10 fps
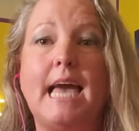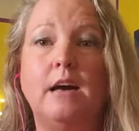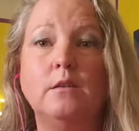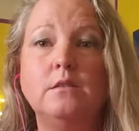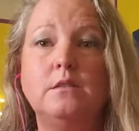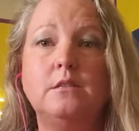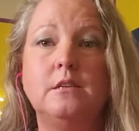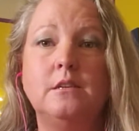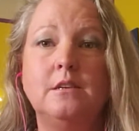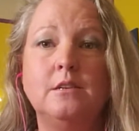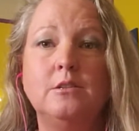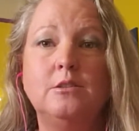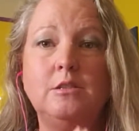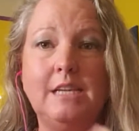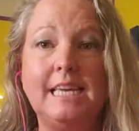else
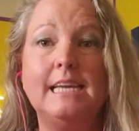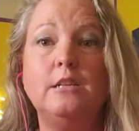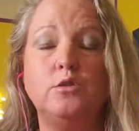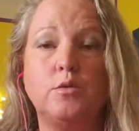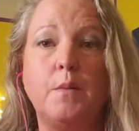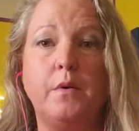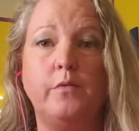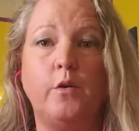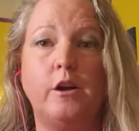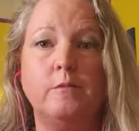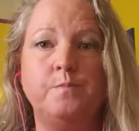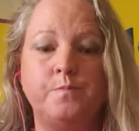to get in trouble for.